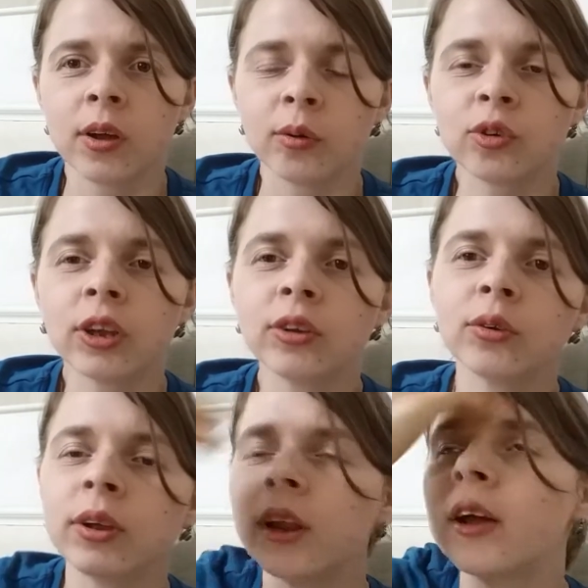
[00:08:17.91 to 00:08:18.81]
which I didn't
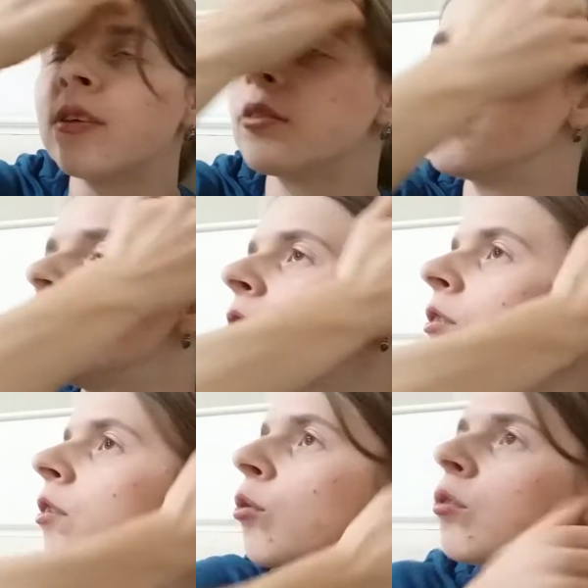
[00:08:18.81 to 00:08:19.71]
realize at first,
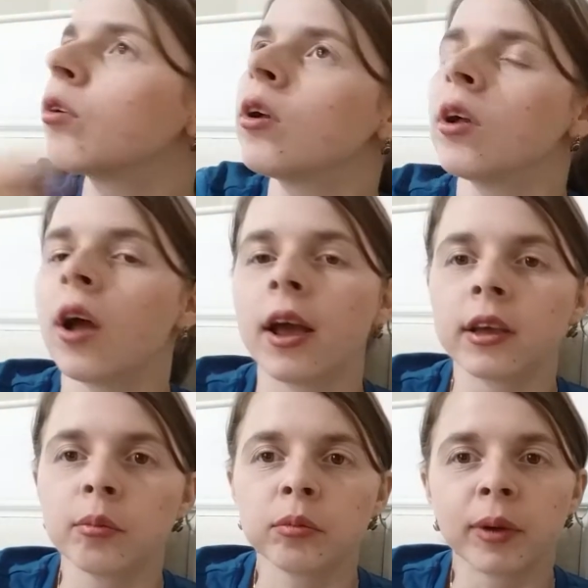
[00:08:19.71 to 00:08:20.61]
because I
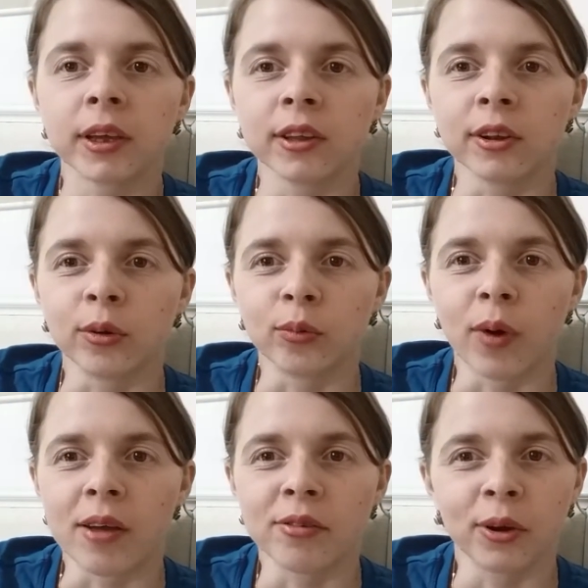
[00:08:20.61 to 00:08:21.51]
kept my Kindle on
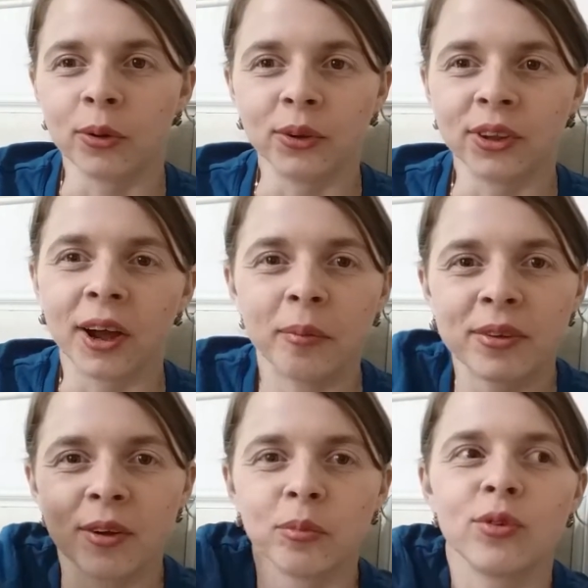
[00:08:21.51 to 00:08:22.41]
Wi-Fi all the time,
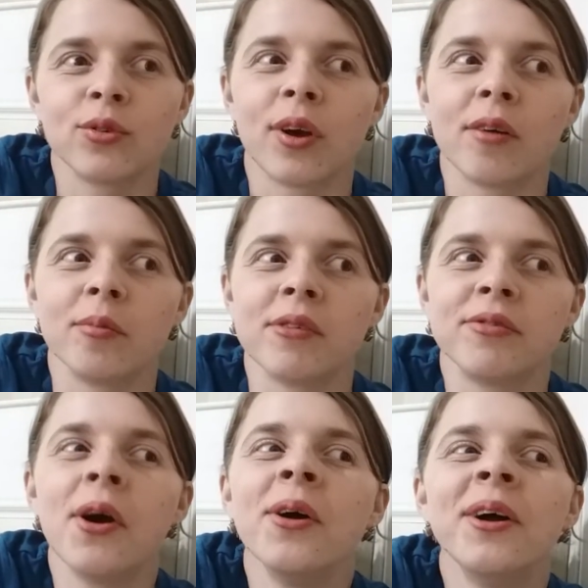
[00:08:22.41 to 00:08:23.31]
because I'm used to have my
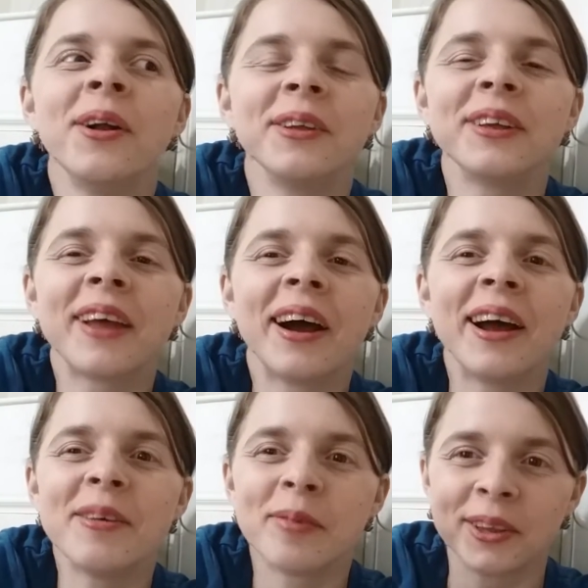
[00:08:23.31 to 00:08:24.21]
phone all the
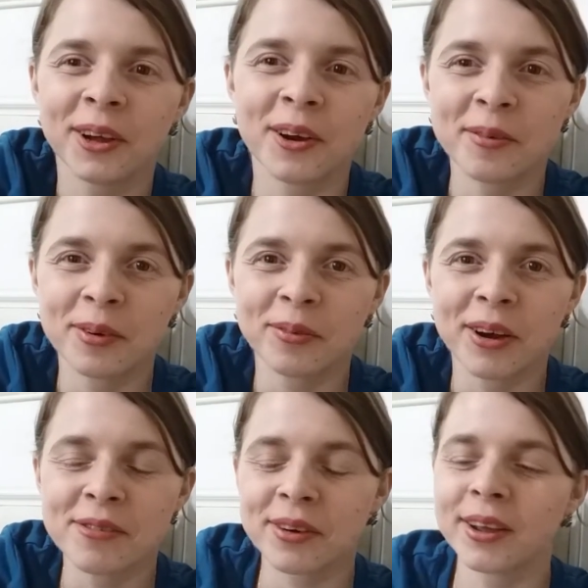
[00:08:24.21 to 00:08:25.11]
time at home on
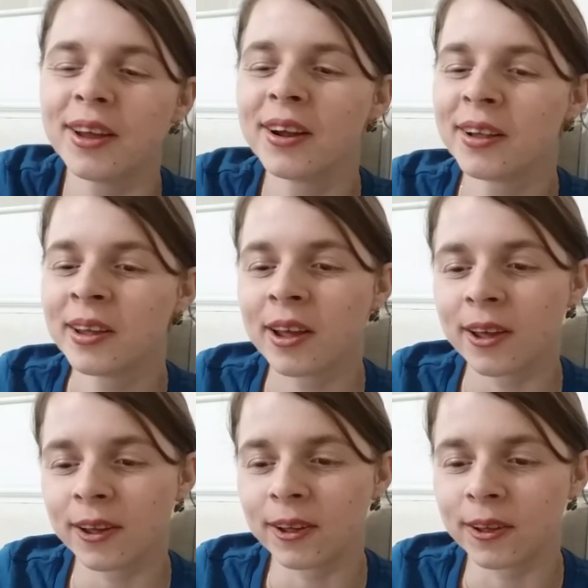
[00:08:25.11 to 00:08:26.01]
Wi-Fi.
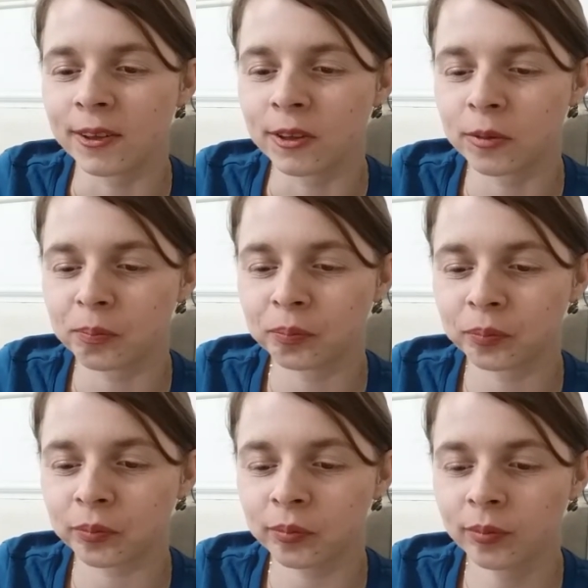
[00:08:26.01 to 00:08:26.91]
And
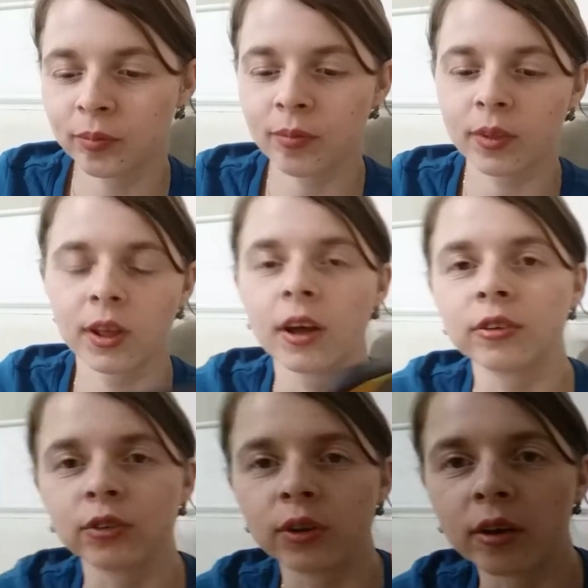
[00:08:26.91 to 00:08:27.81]
yeah,
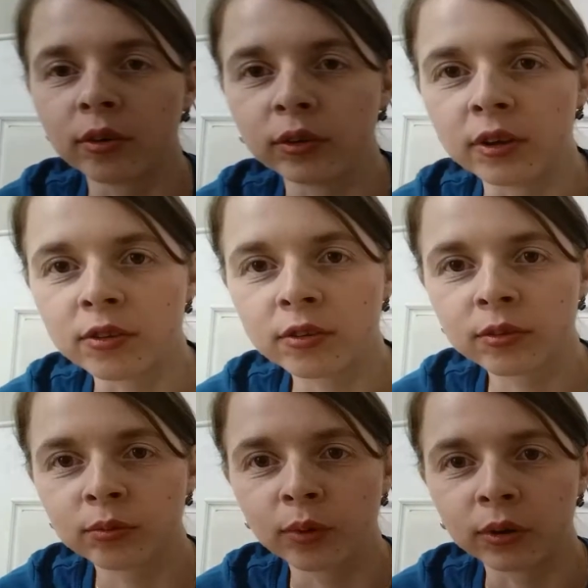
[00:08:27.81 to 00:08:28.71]
so you have all these
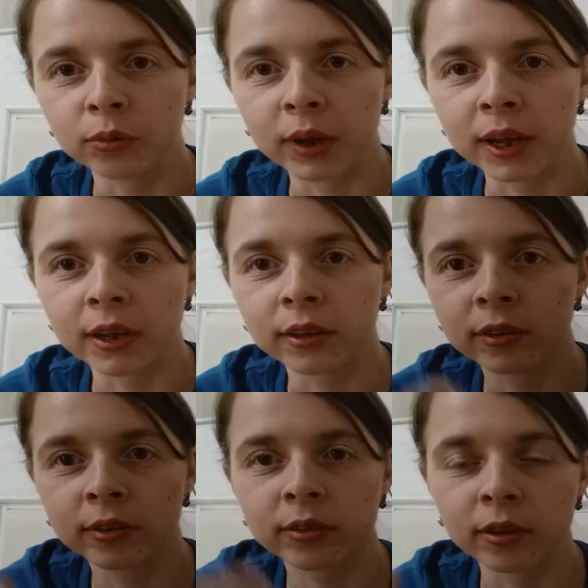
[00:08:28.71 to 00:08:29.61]
one read
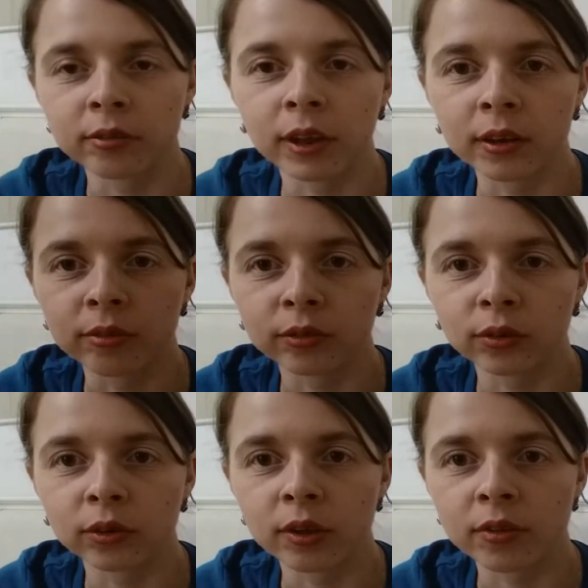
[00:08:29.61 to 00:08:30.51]
stuff that I've
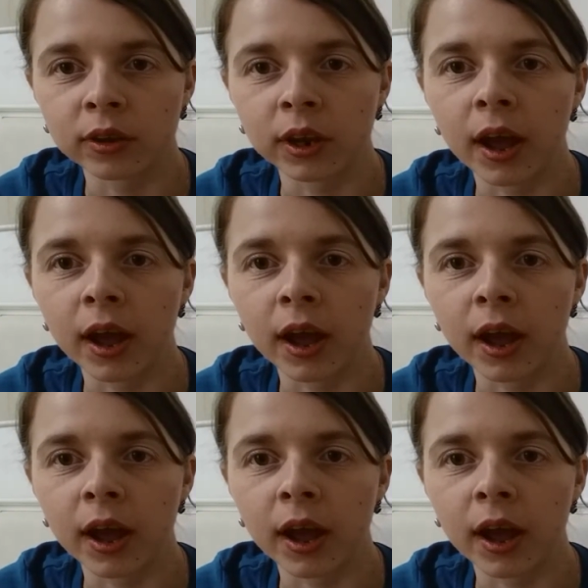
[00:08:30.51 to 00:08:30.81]
recently